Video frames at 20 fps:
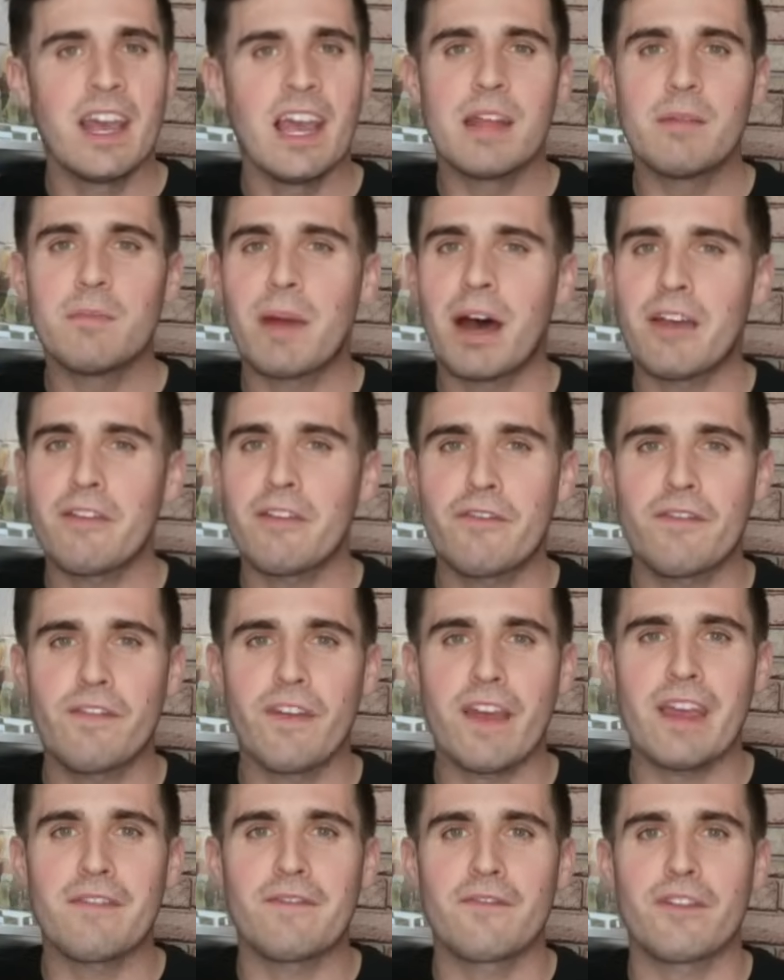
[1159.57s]
And my
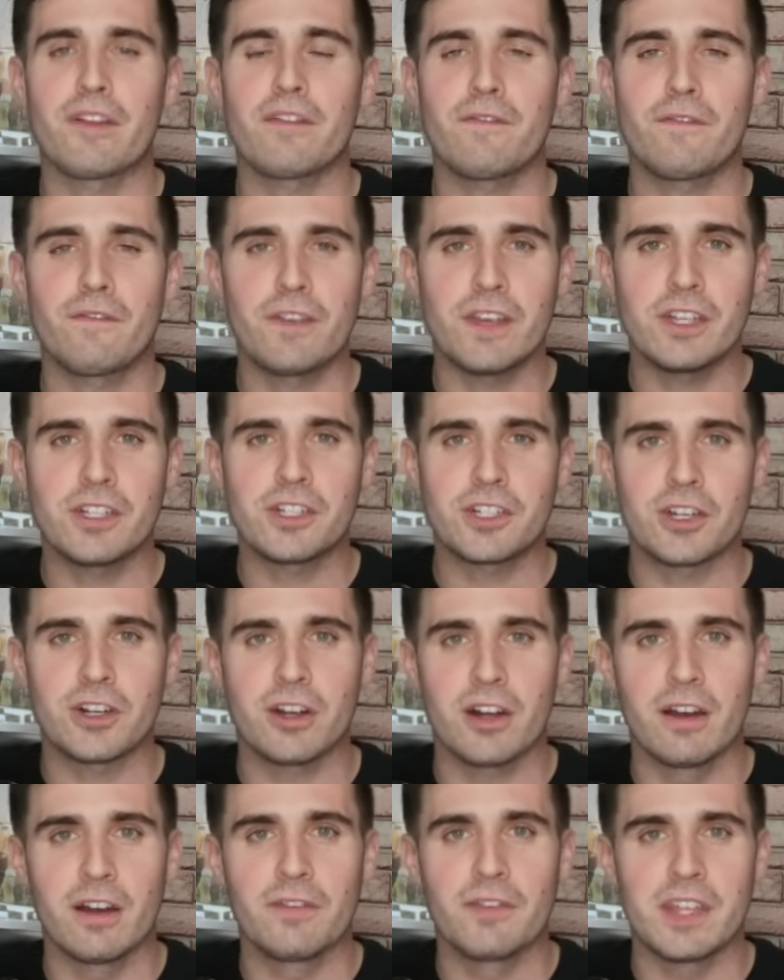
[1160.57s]
favorite feature
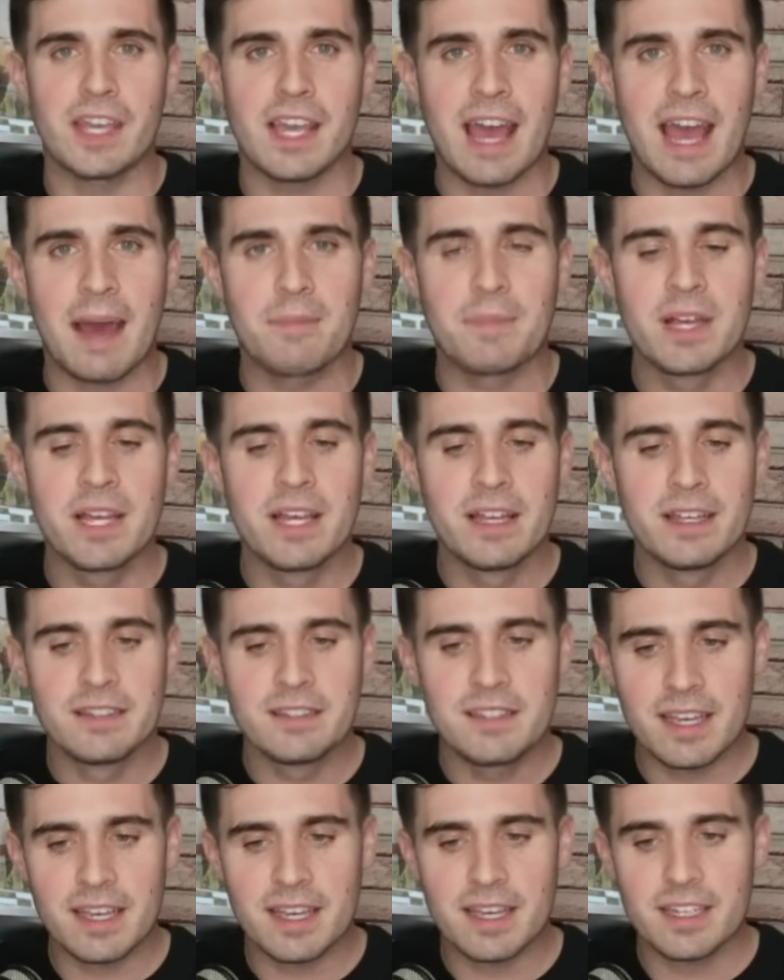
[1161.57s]
of the app,
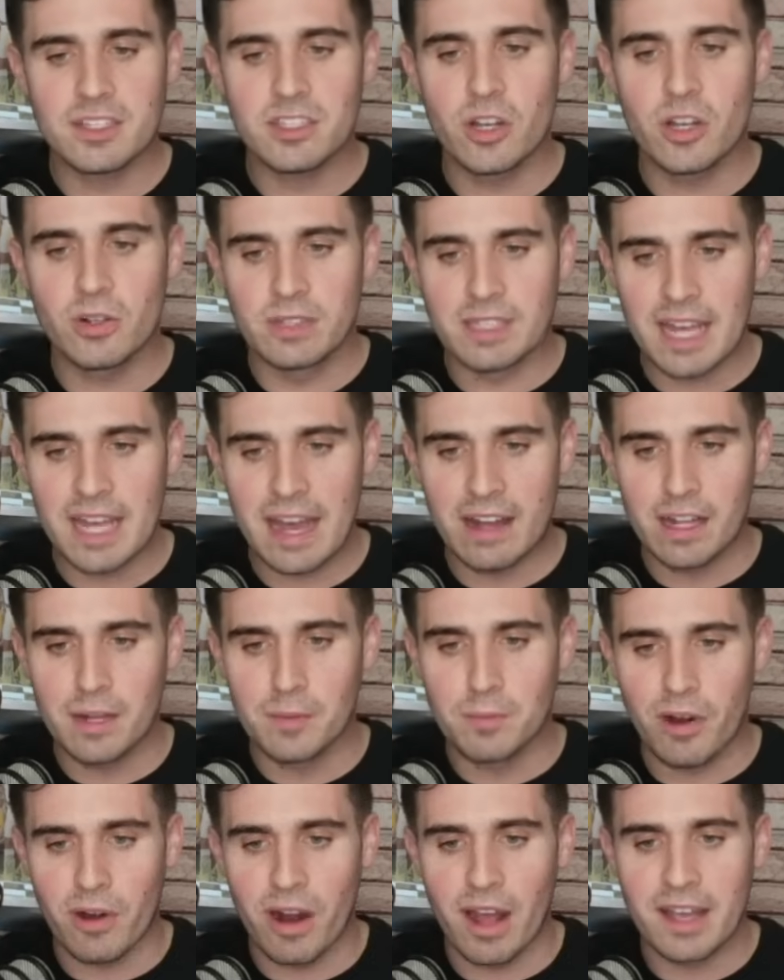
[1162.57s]
tickets go down in
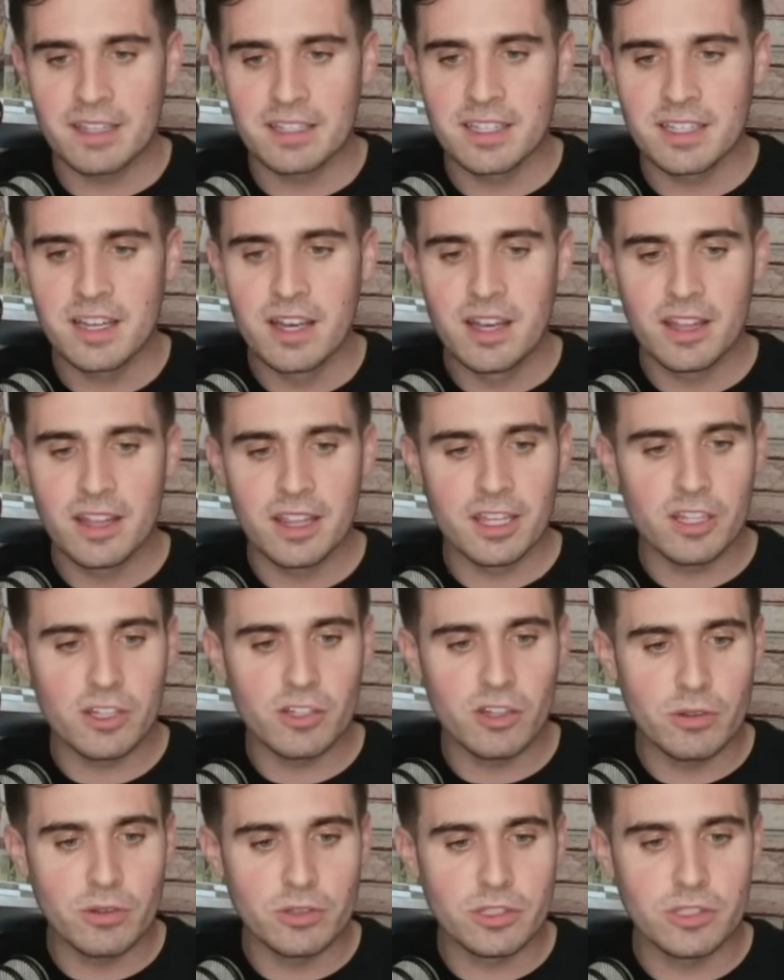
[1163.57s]
price the
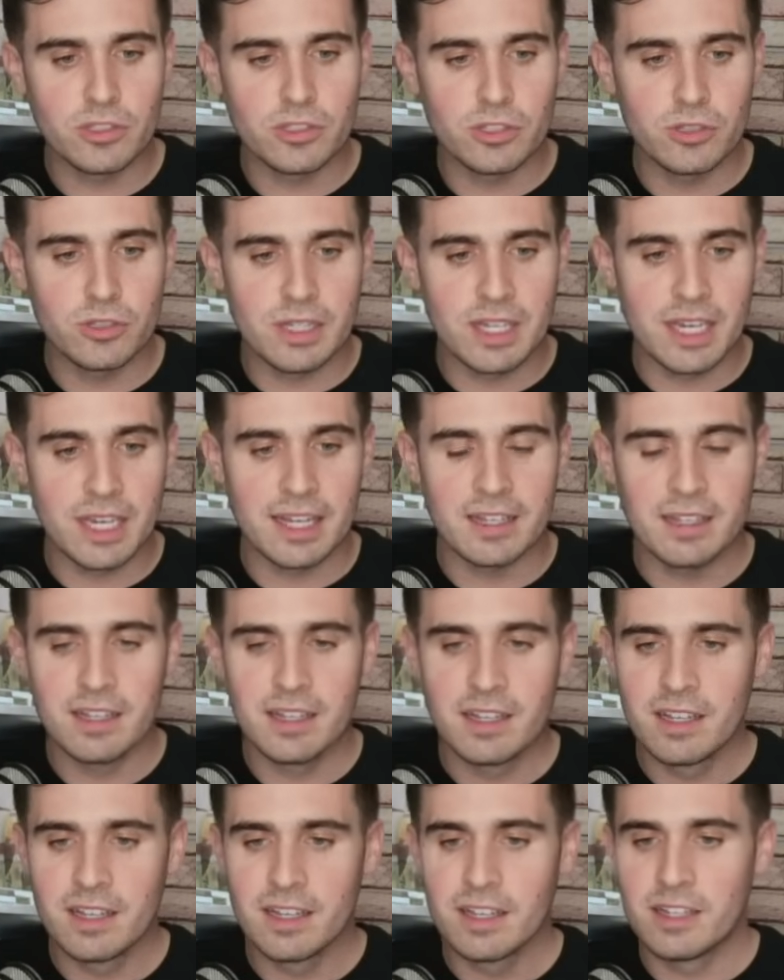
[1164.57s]
closer you get
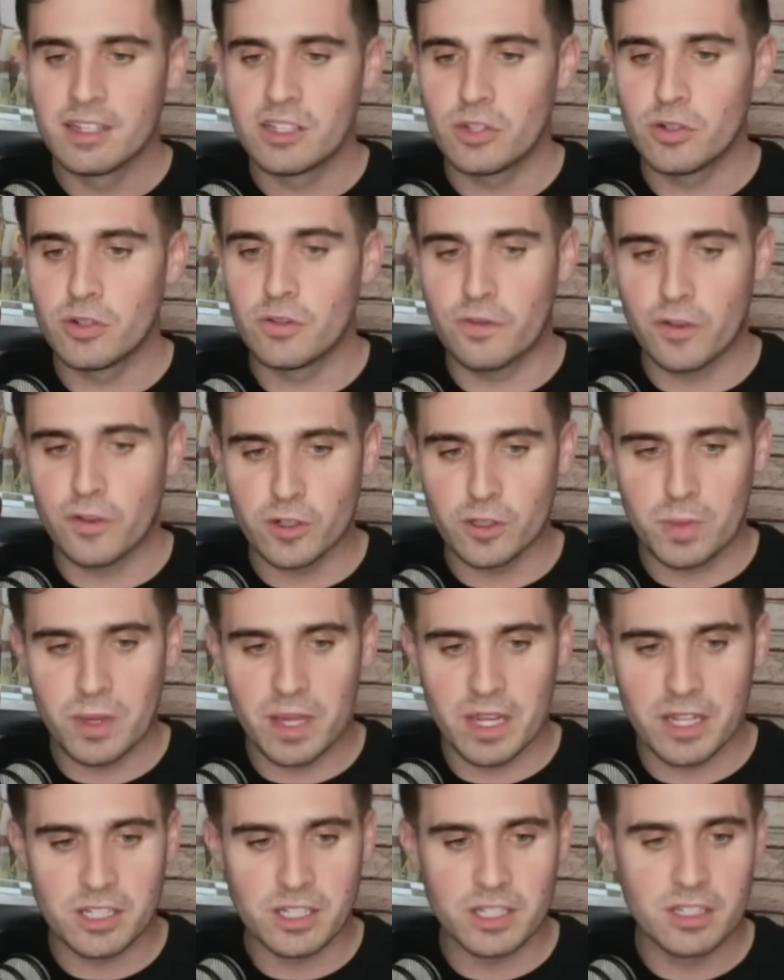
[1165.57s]
to first
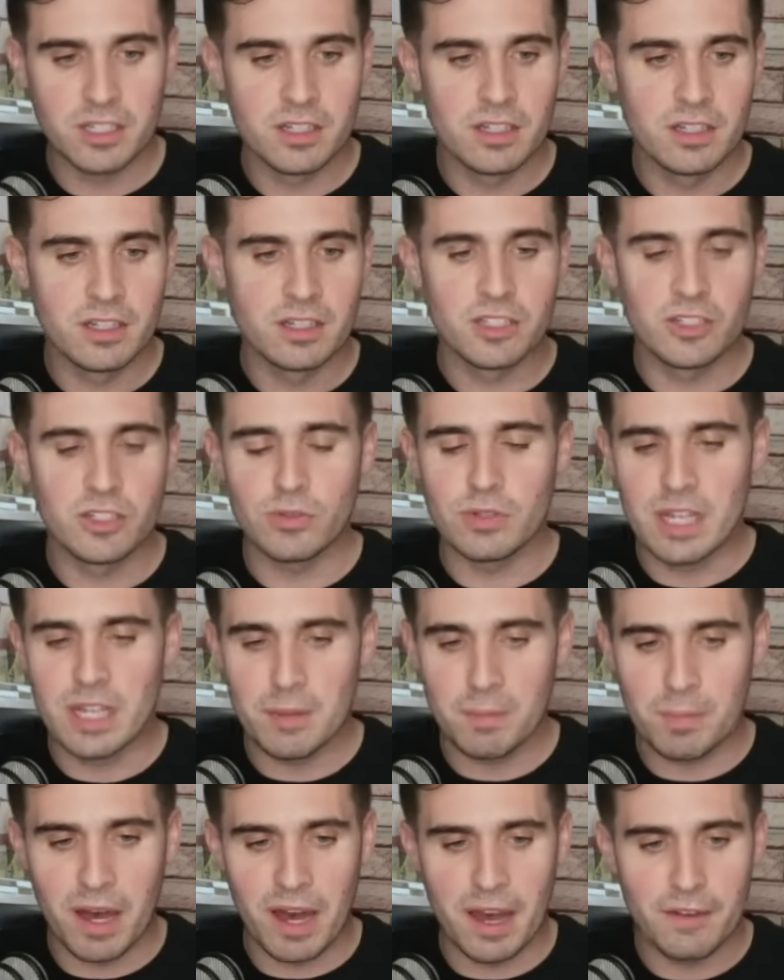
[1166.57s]
pitch, to
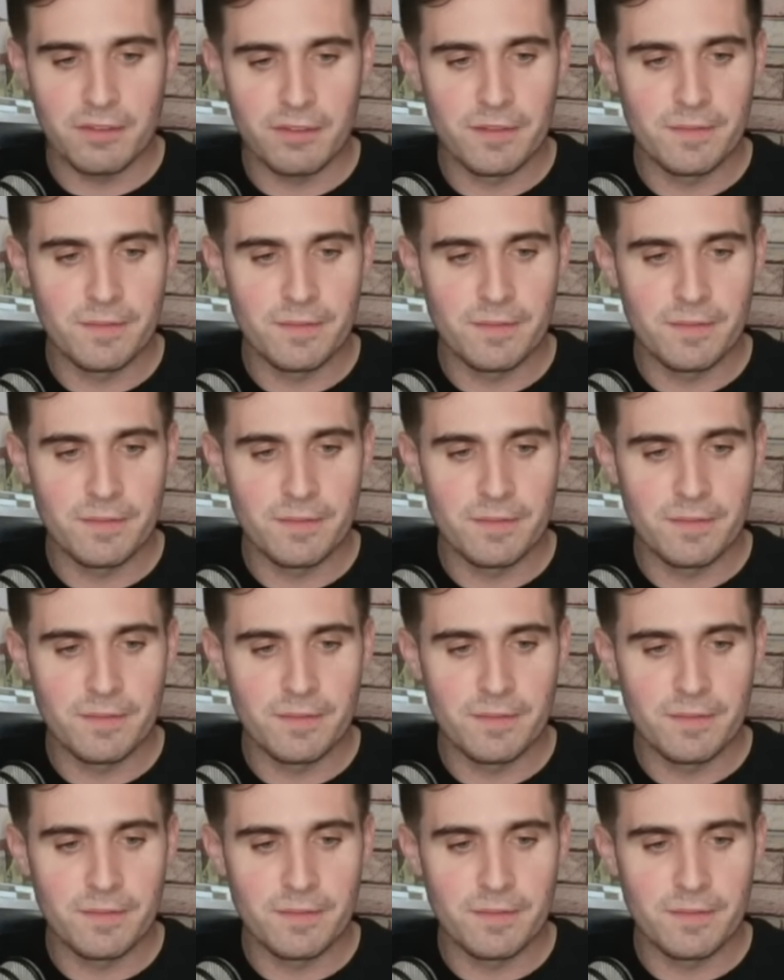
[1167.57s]
tip off,